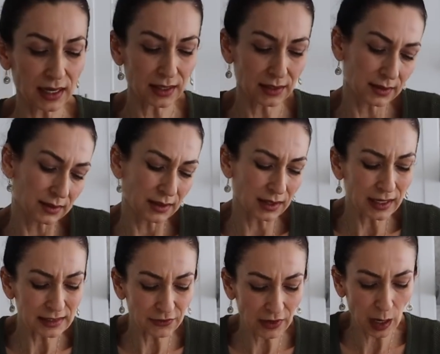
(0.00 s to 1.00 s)
are
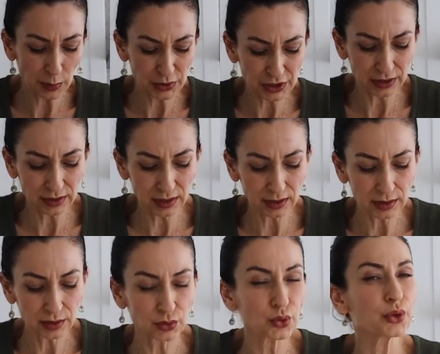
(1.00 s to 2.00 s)
kind of optional
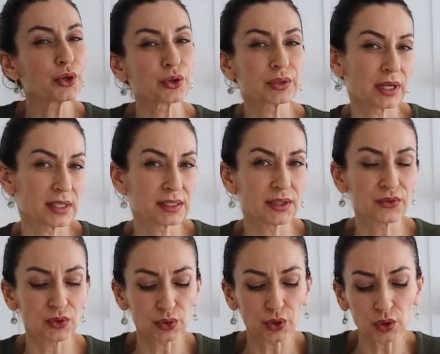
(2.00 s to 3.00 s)
to your taste. If
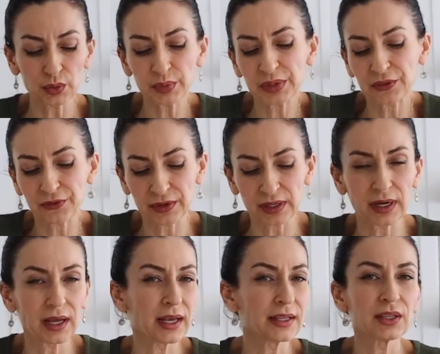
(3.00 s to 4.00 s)
you don't prefer
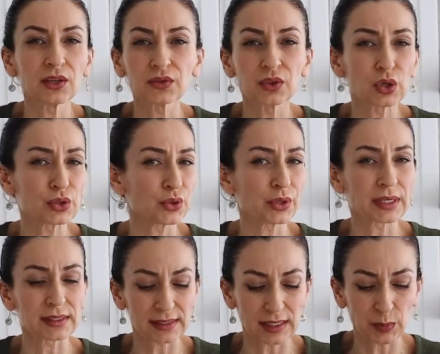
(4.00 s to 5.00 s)
any of those, you can
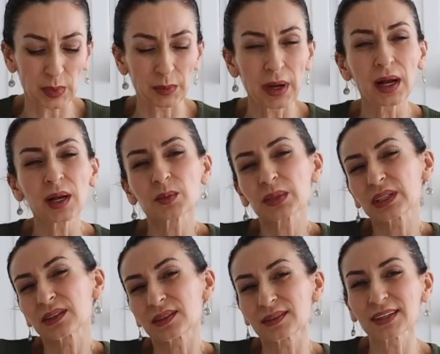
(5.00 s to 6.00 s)
skip them. But
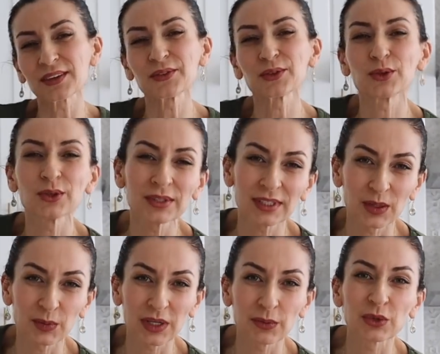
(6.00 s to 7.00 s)
if you don't
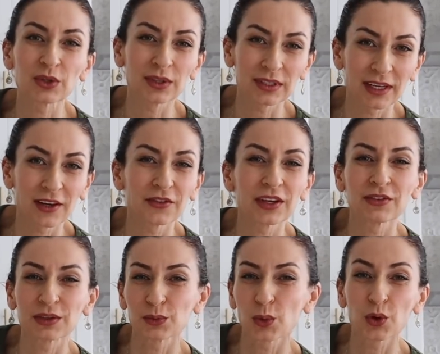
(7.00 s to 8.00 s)
skip them, you're gonna have
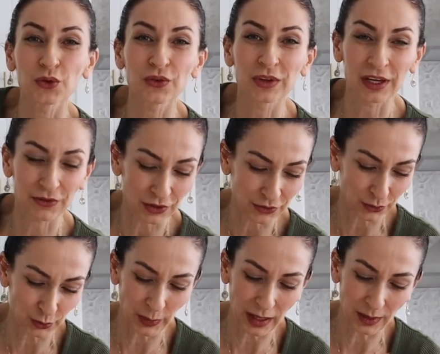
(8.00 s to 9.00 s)
even more flavorful
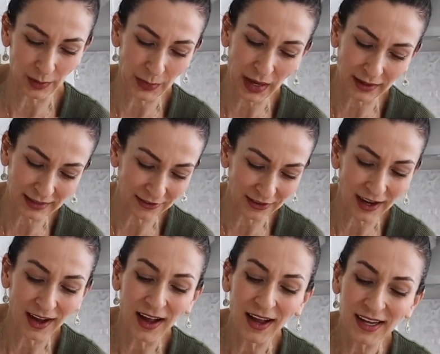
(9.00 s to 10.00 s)
baklava.
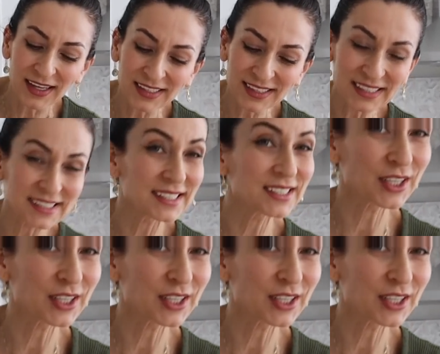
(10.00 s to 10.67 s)
This is